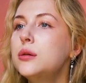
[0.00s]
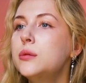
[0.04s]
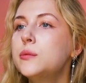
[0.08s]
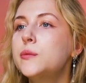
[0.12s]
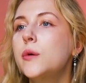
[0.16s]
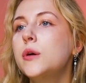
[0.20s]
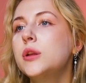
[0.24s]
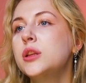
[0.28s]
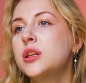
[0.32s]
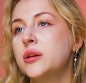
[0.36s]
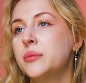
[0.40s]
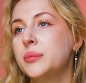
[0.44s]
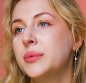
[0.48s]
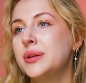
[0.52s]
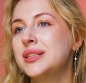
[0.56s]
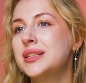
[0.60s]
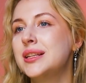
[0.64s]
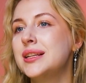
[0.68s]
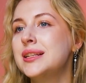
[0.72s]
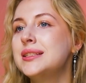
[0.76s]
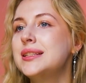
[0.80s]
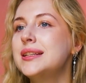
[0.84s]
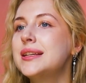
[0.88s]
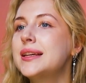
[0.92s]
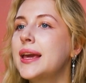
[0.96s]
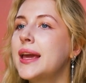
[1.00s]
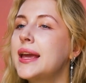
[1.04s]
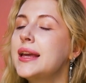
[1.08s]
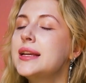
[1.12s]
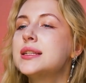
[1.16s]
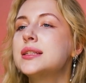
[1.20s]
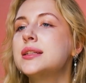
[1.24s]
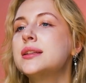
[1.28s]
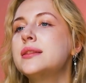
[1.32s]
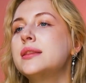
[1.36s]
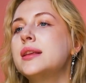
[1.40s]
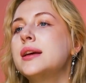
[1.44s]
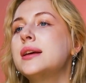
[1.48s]
Low volume is
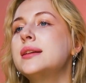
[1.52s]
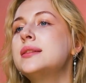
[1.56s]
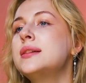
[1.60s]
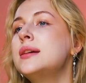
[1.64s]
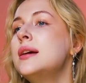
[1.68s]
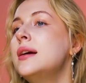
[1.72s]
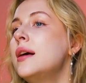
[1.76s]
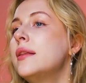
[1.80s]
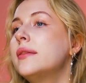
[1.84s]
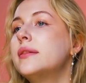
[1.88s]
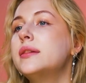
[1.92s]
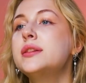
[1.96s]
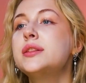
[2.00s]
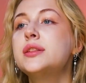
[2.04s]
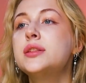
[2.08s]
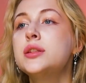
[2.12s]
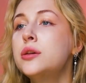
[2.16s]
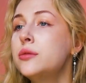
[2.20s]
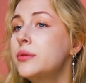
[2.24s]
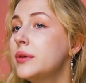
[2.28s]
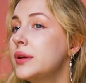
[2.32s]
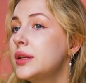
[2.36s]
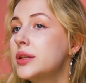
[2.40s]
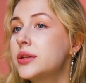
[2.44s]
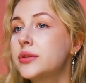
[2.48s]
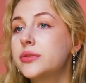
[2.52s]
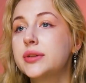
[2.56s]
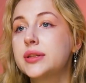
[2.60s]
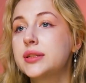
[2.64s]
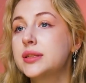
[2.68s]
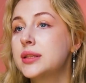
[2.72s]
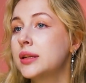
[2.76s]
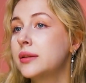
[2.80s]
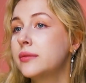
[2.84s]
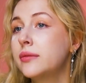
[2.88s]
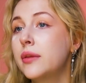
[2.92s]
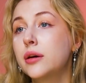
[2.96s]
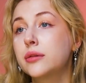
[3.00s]
indicating that there is no
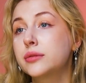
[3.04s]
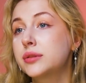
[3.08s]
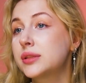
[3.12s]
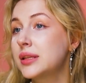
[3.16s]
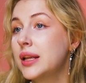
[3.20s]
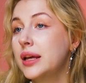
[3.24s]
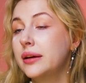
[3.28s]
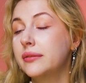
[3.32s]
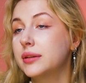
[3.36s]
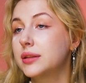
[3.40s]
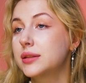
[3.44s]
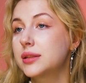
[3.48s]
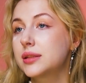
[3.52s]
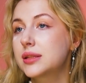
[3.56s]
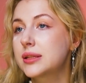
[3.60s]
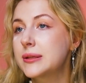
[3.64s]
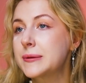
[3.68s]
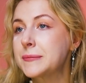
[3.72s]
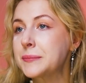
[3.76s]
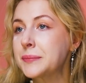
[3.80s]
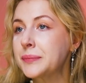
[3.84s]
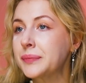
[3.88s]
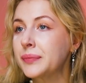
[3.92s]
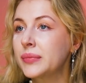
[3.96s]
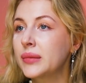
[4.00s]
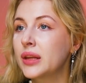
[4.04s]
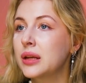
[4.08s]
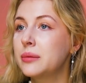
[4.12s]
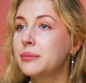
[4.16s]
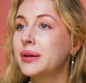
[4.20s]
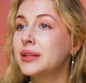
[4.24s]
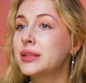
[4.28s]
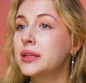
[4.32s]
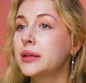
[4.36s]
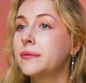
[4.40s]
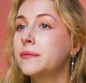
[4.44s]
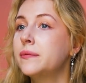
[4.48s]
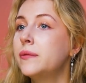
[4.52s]
interest at those levels.
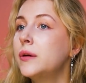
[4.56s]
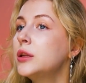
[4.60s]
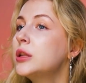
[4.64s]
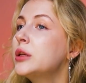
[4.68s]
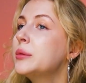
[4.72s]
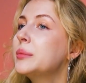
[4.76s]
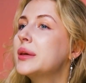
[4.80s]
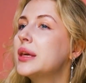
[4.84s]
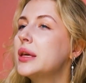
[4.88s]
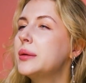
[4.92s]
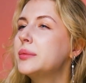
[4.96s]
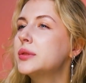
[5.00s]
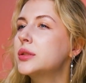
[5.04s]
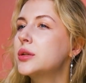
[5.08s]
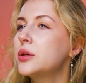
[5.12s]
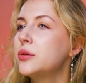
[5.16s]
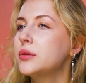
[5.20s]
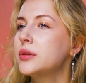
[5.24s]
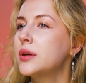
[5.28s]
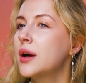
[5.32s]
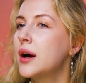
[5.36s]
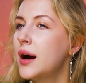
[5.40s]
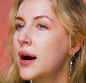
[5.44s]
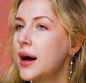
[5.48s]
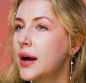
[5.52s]
But if volume keeps going